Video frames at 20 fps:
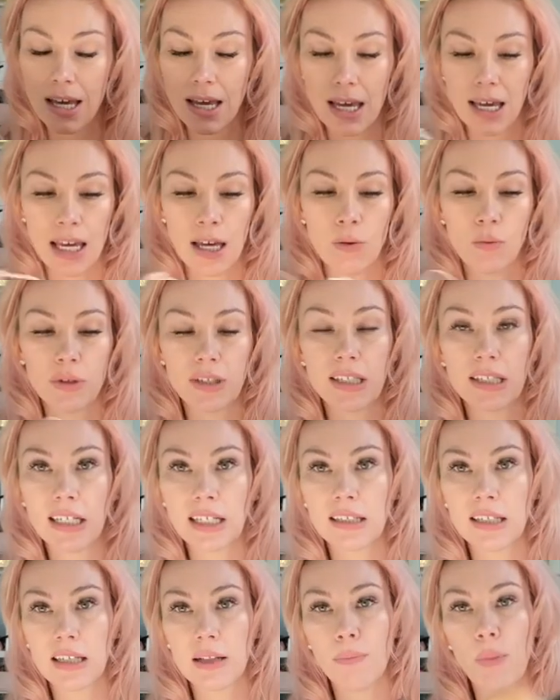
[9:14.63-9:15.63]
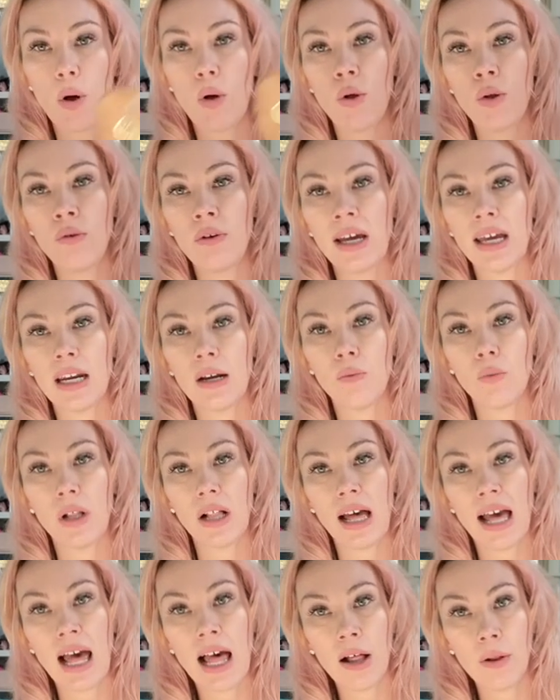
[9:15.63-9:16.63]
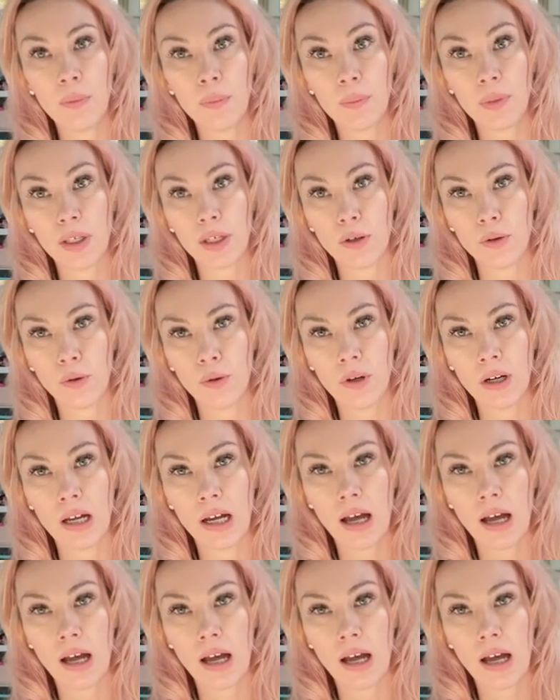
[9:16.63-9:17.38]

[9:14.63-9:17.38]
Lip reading: it will stick to the pole and it will help you.